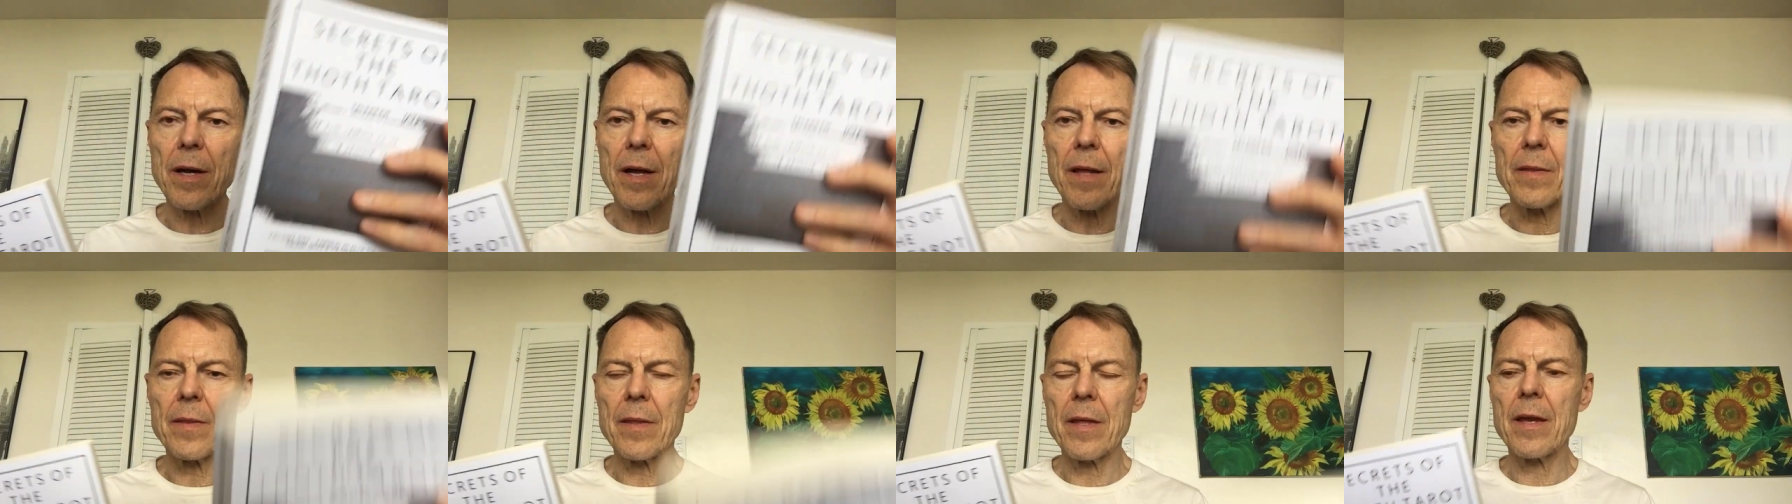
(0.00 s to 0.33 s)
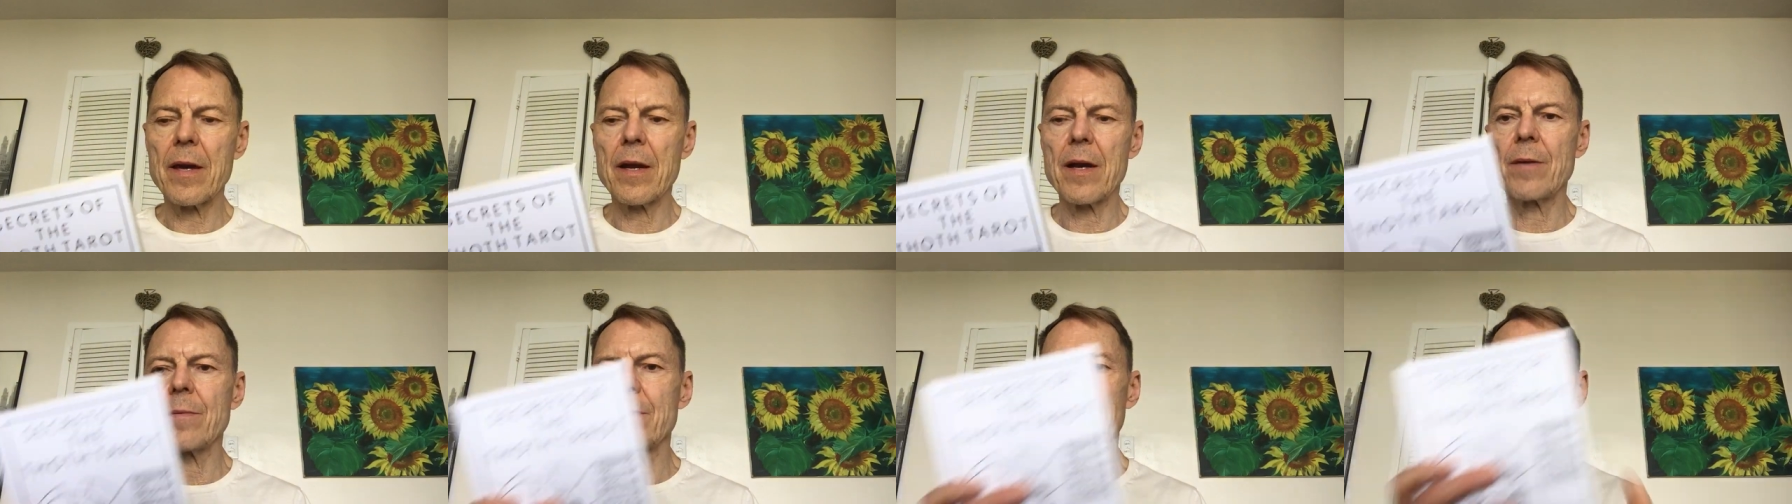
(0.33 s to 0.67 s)
and
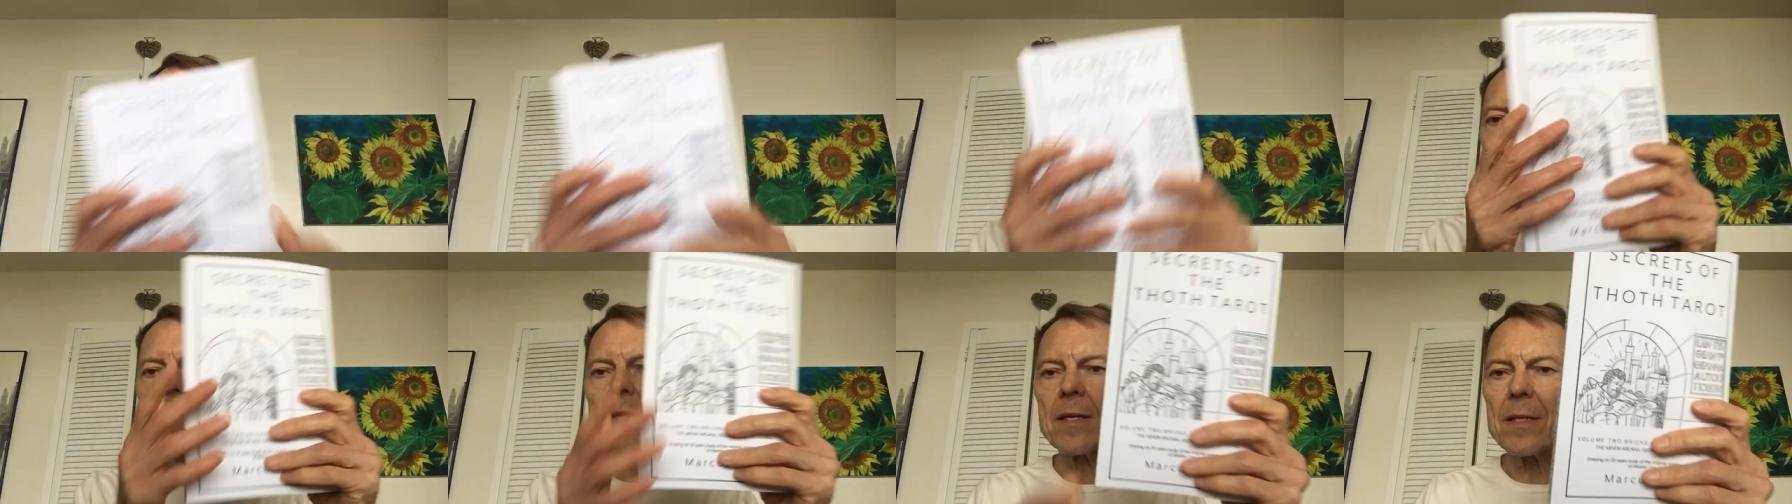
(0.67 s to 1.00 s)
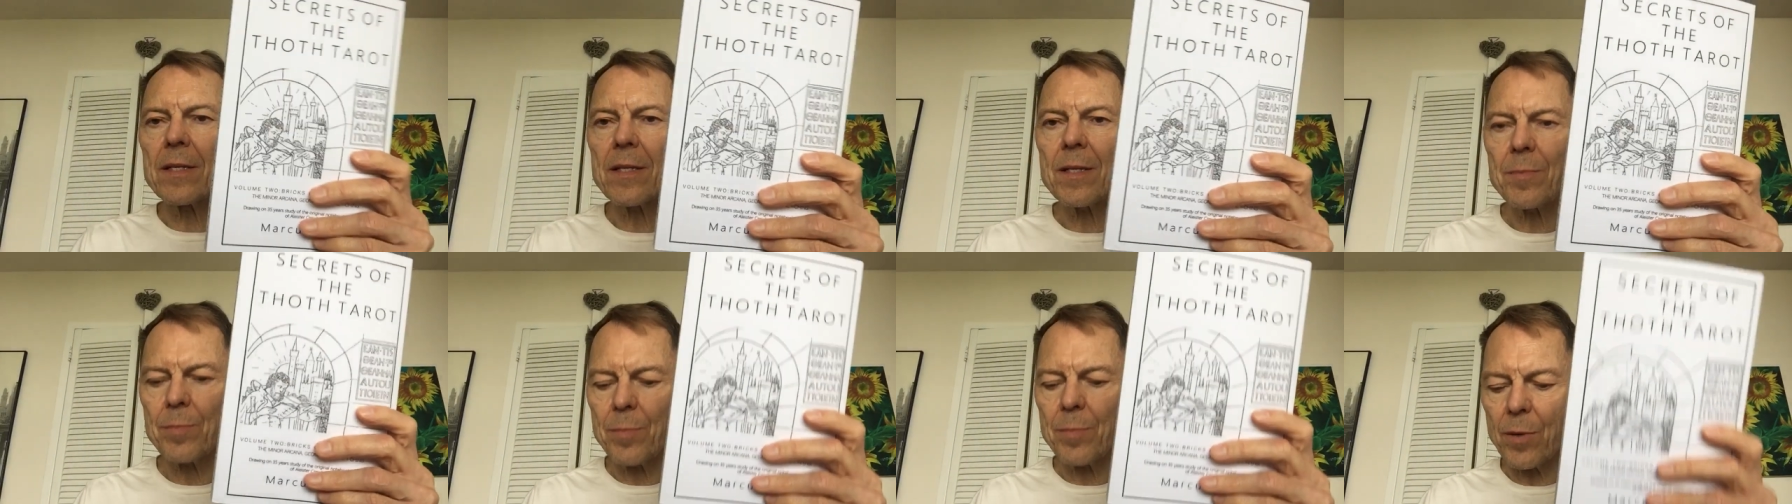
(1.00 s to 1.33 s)
then I read
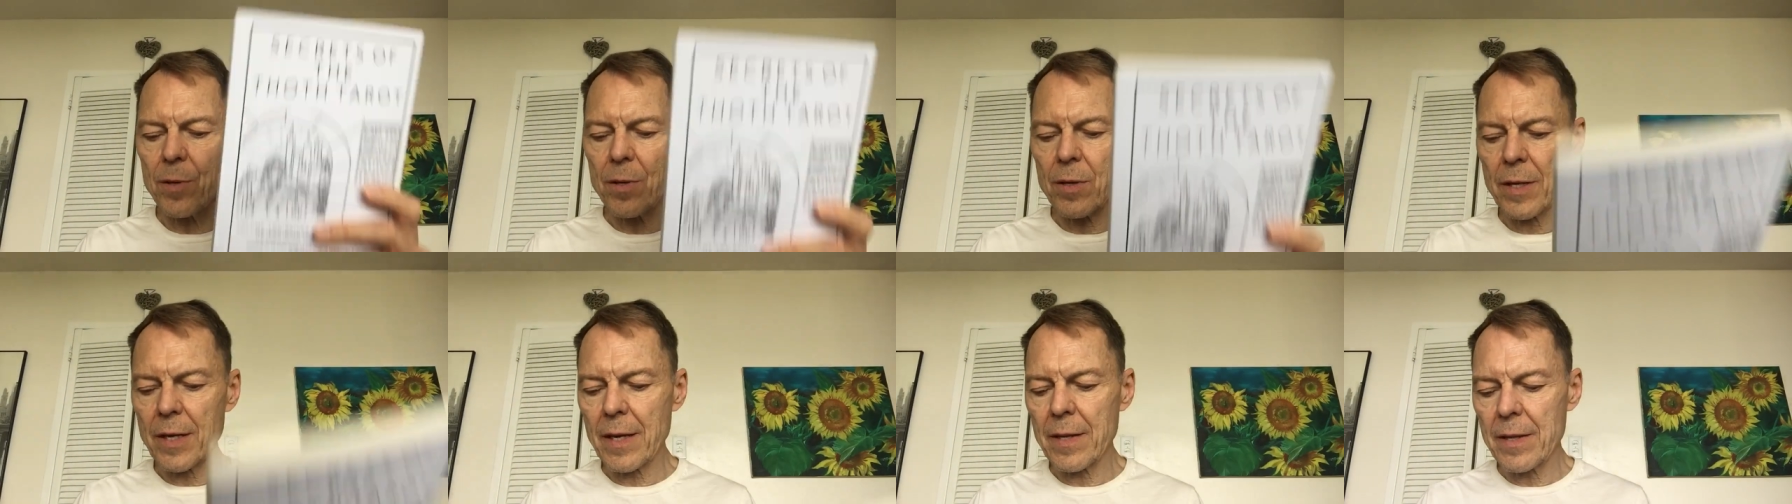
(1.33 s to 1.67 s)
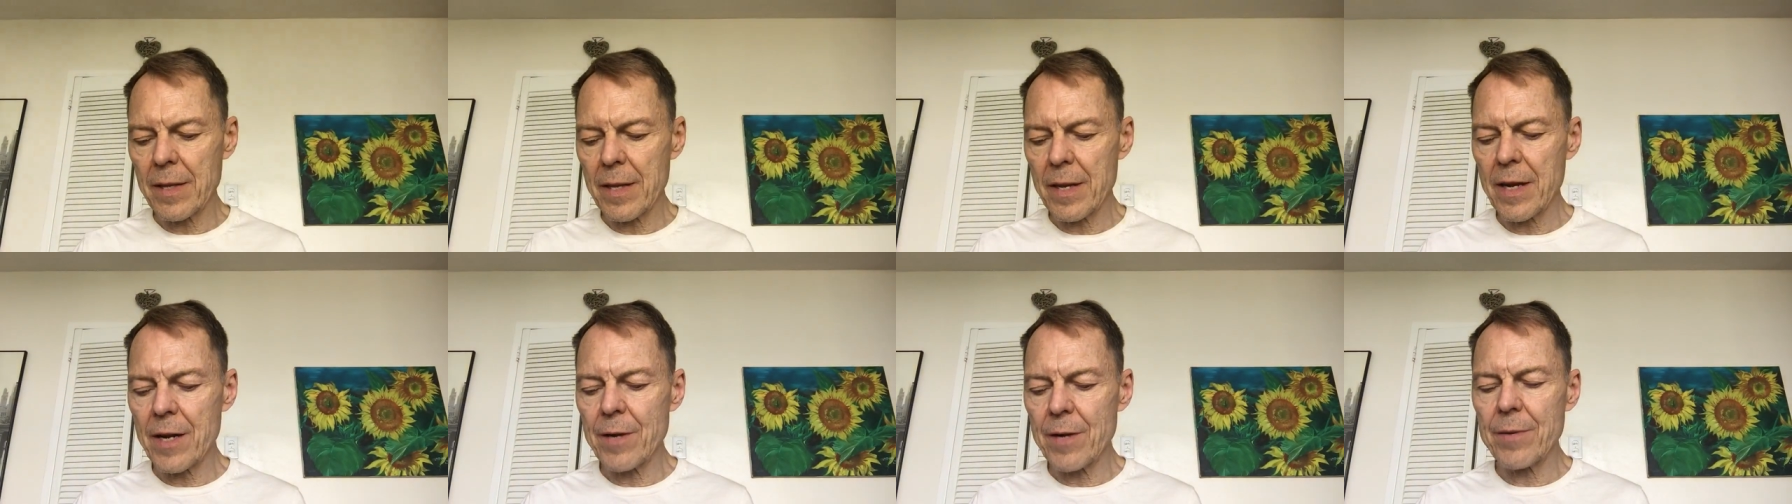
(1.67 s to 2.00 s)
this book, and
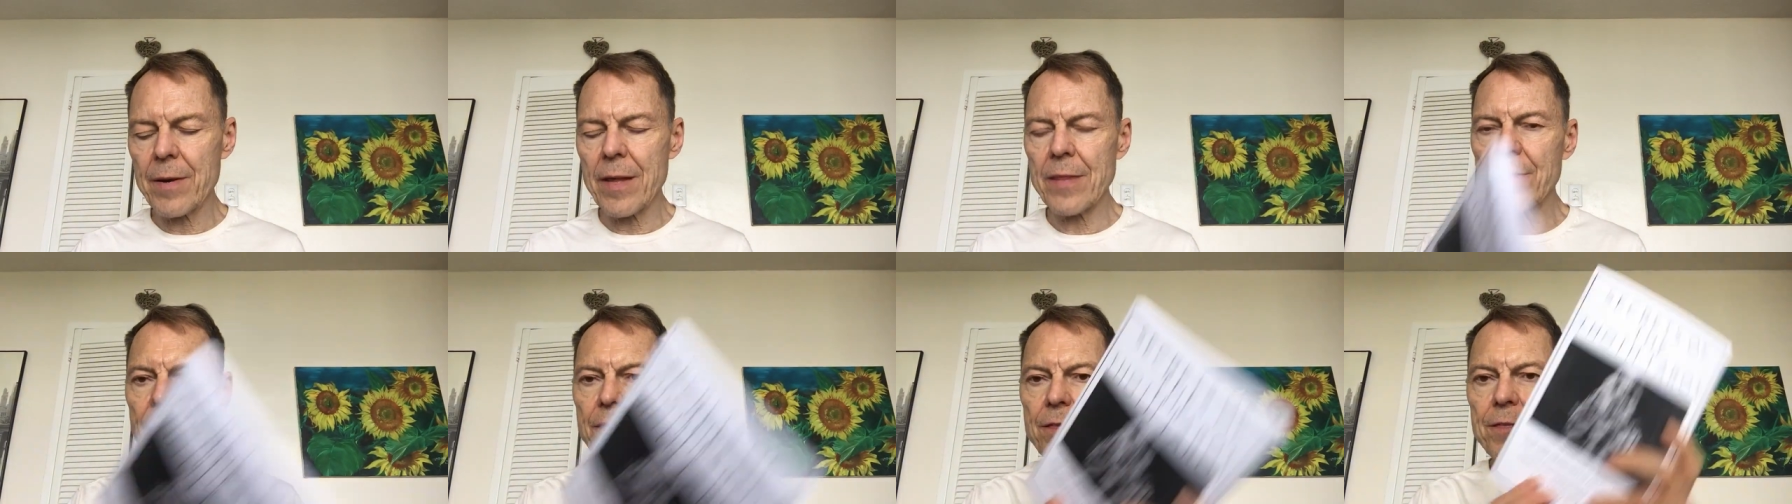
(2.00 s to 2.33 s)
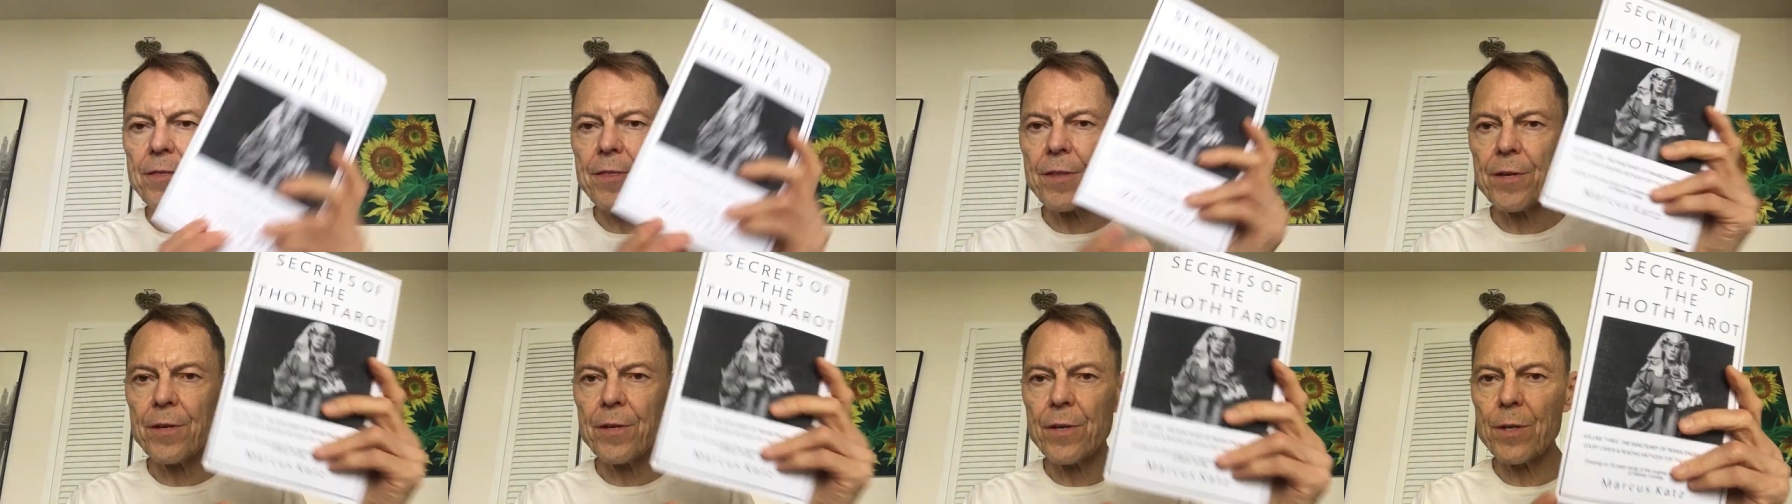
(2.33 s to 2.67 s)
then I read
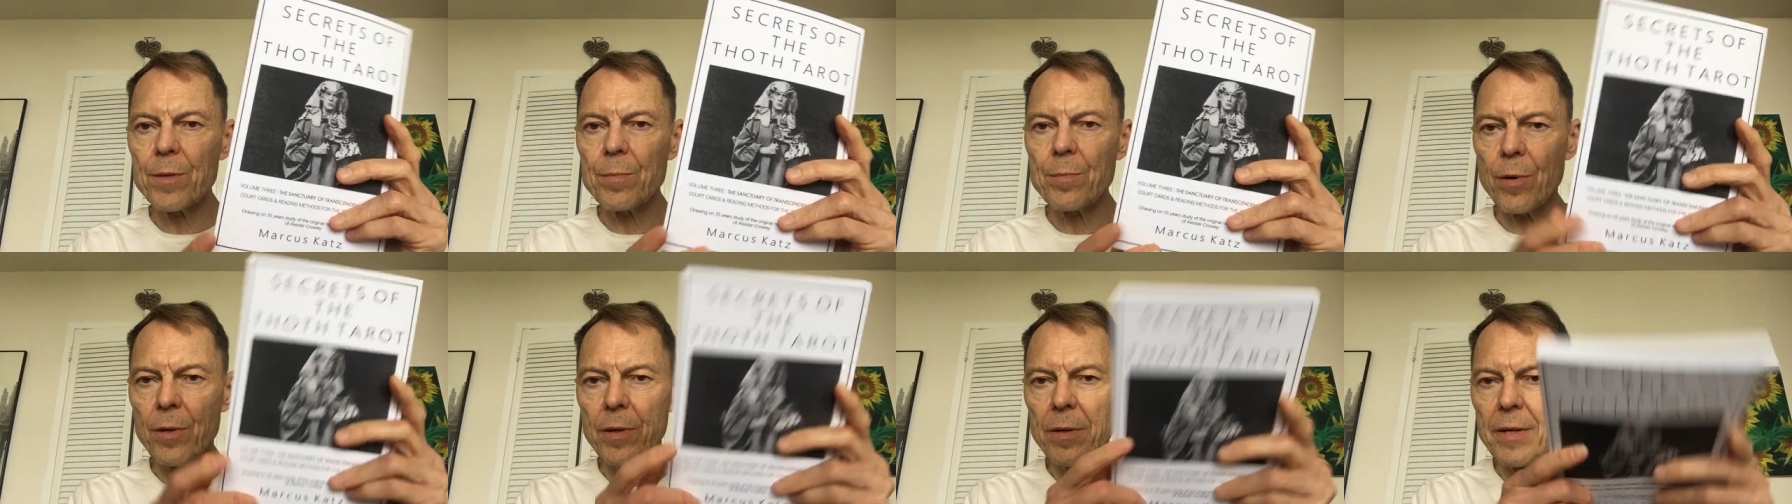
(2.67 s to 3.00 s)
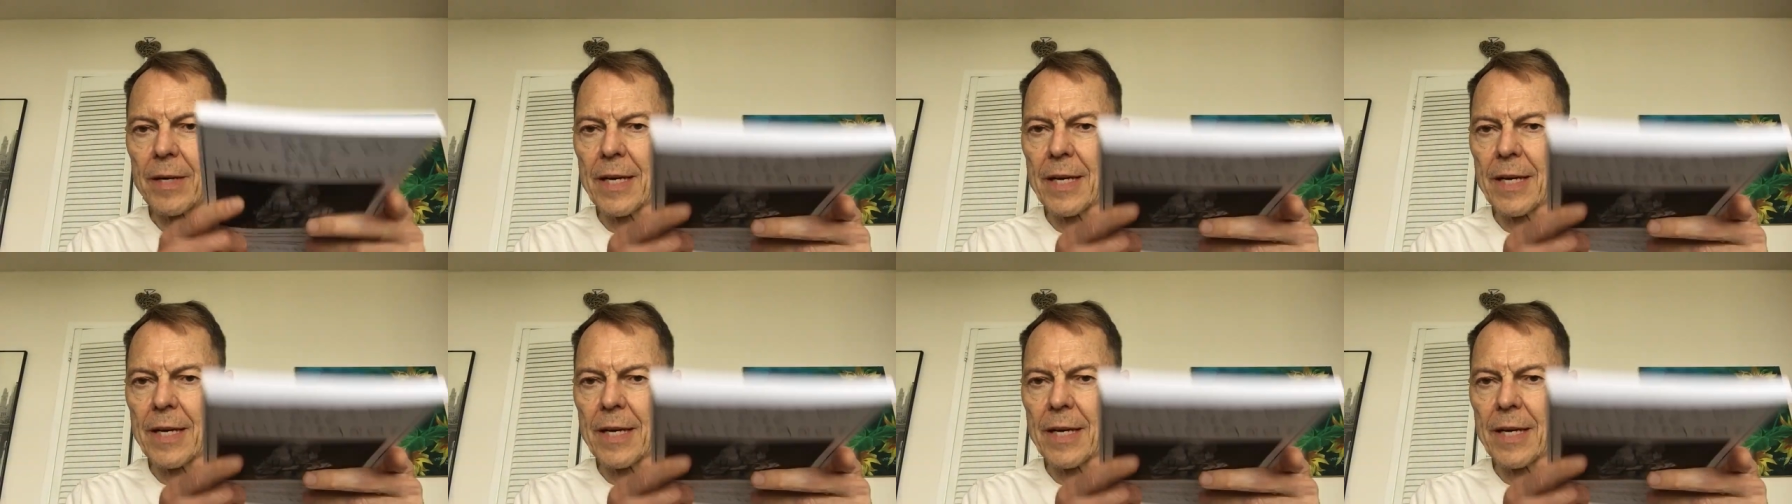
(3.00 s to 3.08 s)
the 3rd book.